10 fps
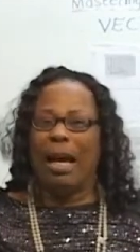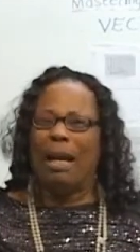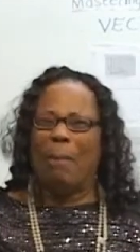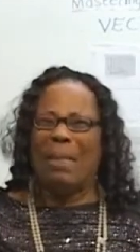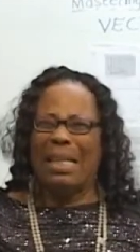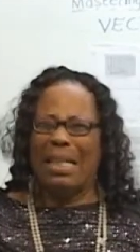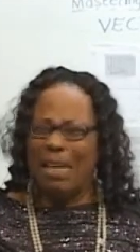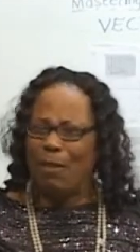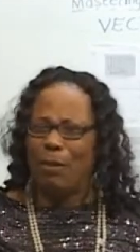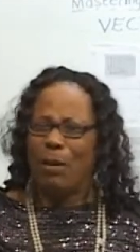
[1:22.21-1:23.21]
I
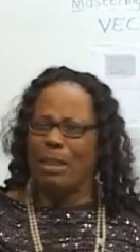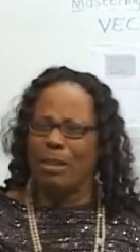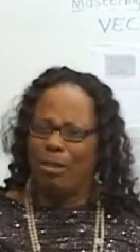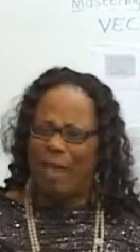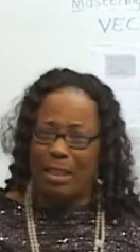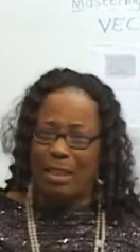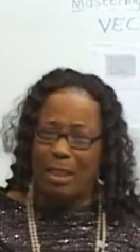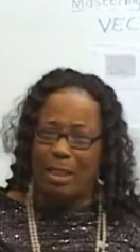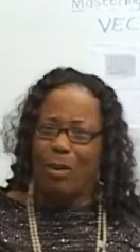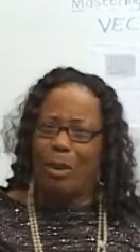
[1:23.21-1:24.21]
believe your little
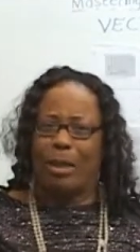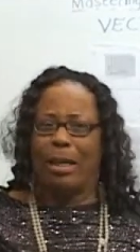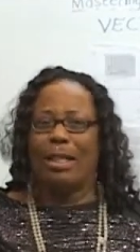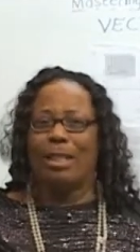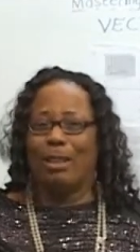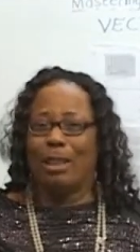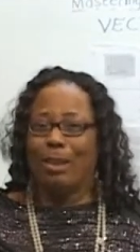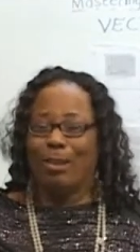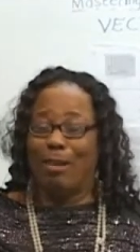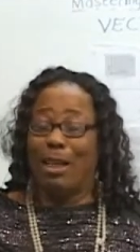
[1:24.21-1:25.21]
grandson and your
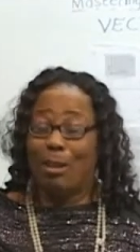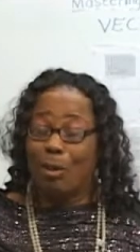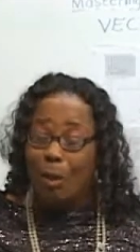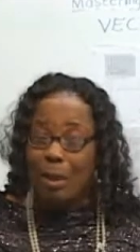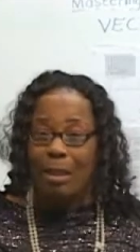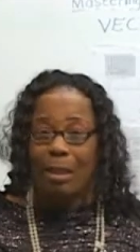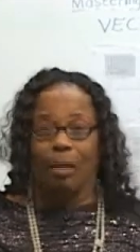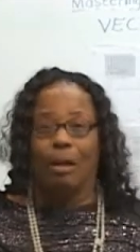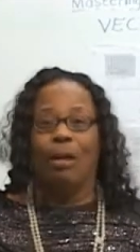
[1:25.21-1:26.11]
little granddaughter